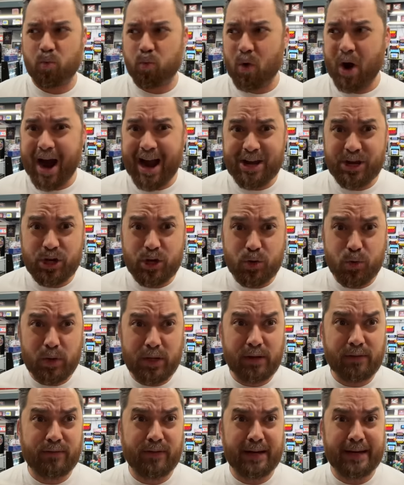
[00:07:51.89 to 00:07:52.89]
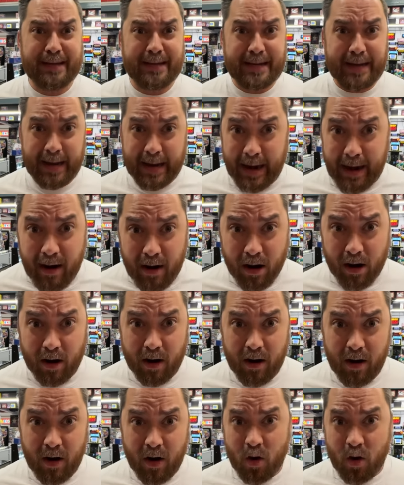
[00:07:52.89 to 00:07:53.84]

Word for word: "Why do you even care?